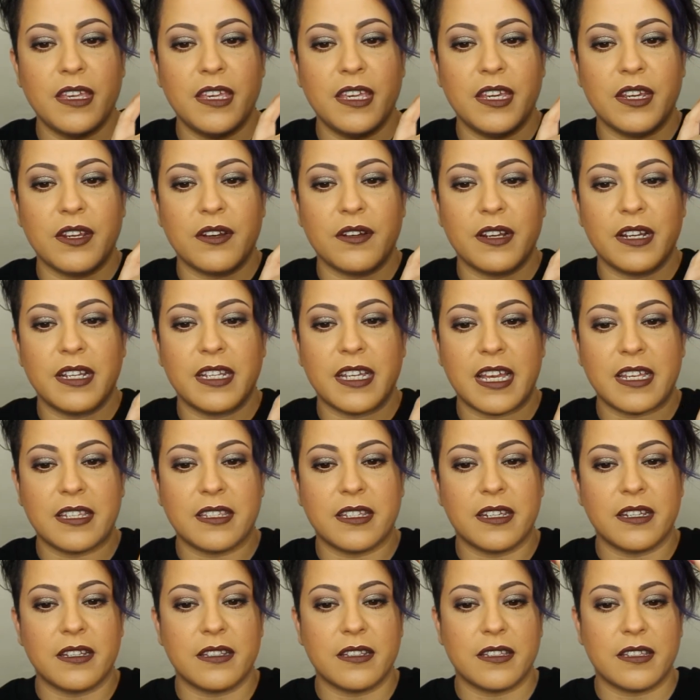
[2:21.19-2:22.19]

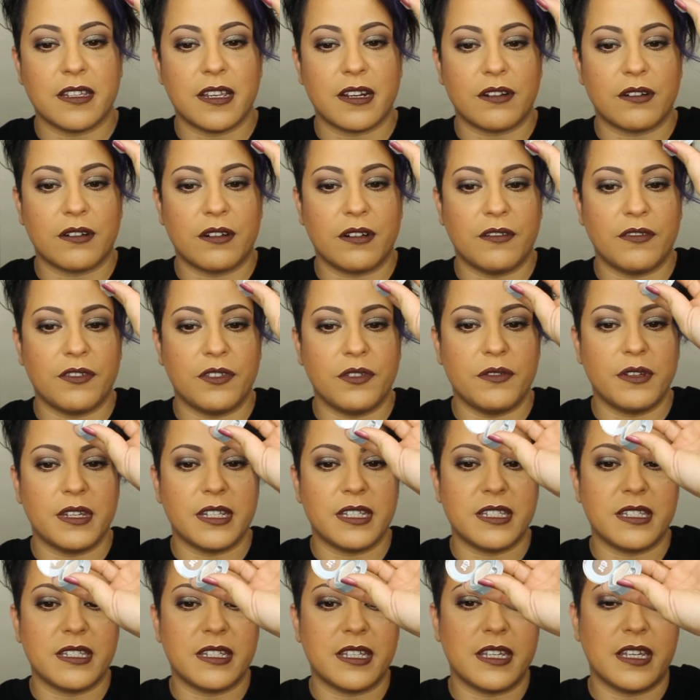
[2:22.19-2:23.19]
iridescence. I don't know if you
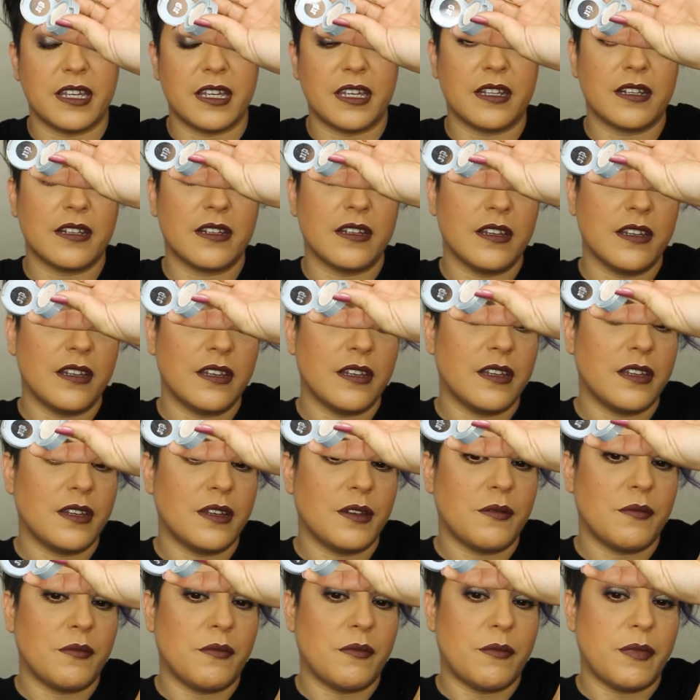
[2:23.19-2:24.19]
can see it,
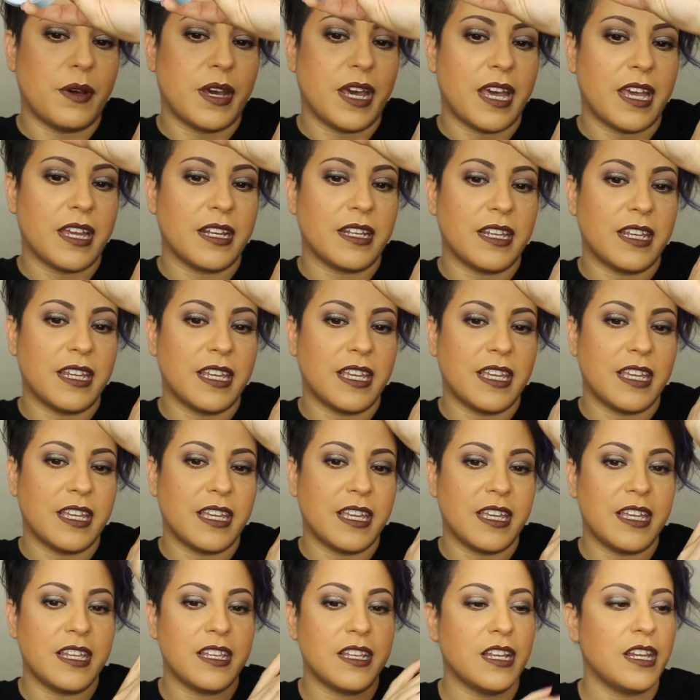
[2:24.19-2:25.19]
but
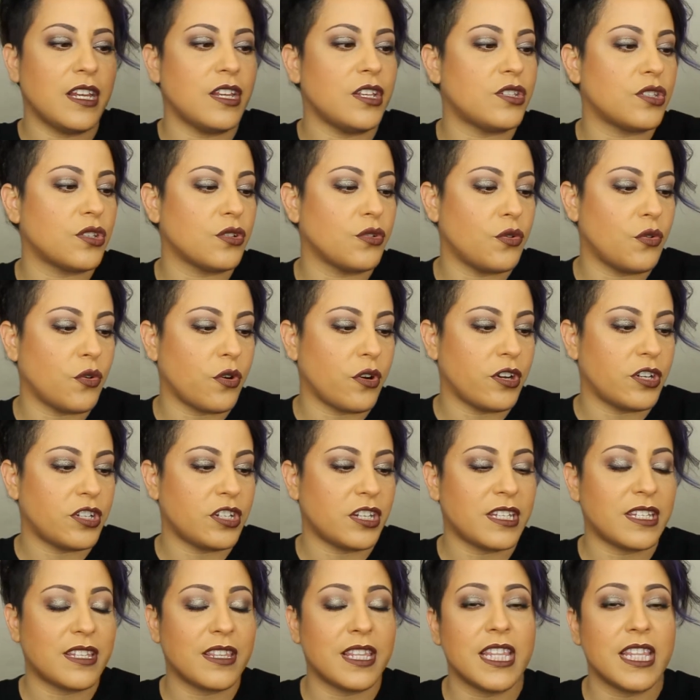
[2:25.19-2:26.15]
it is gorgeous.